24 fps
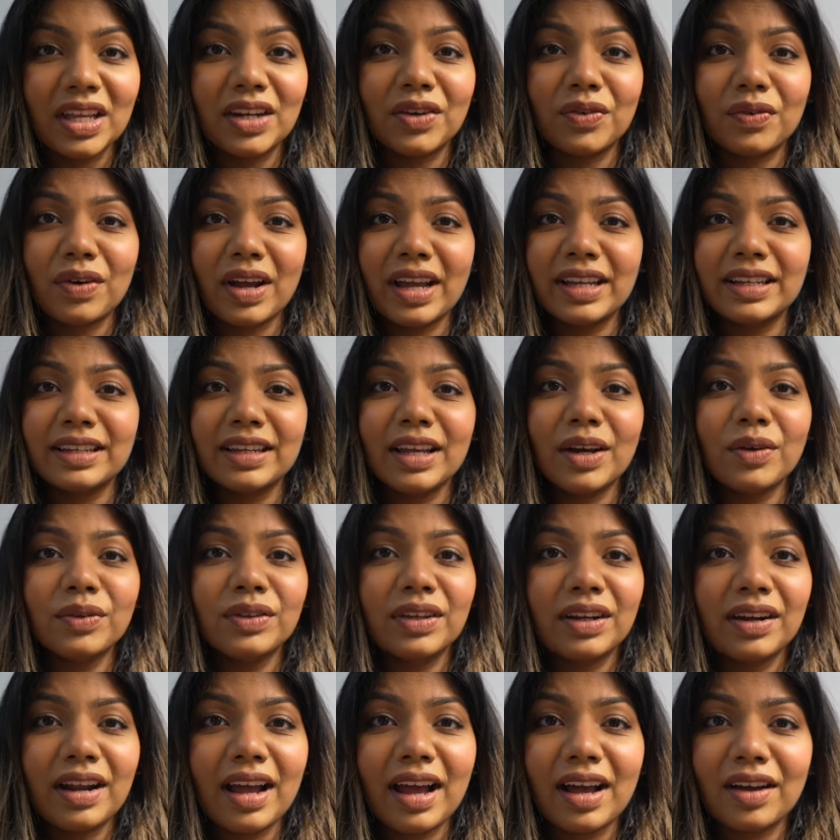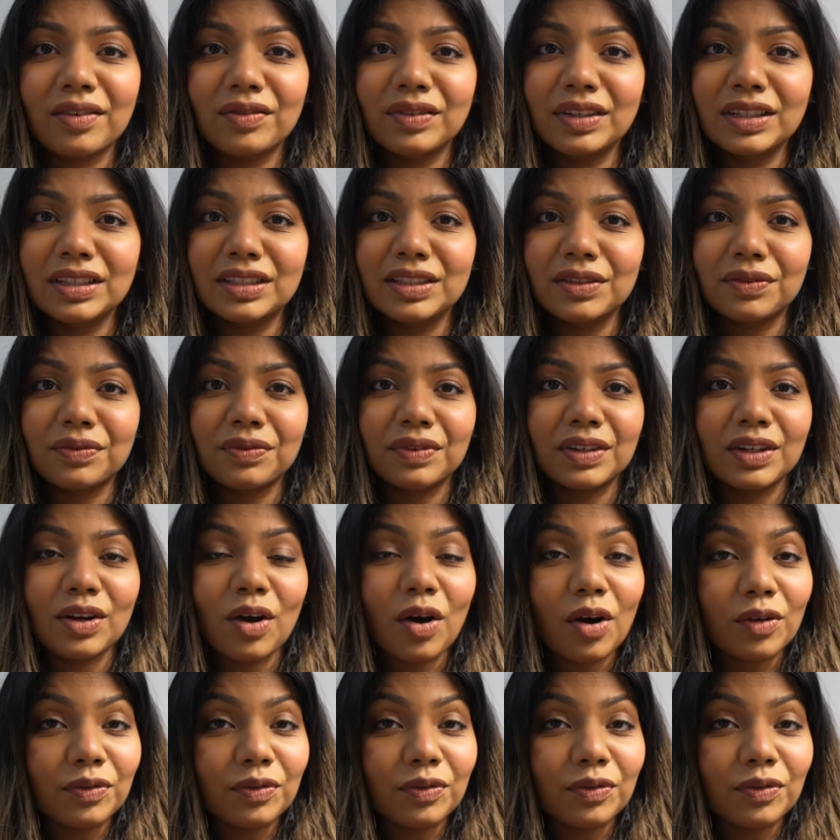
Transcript: and right now they're having different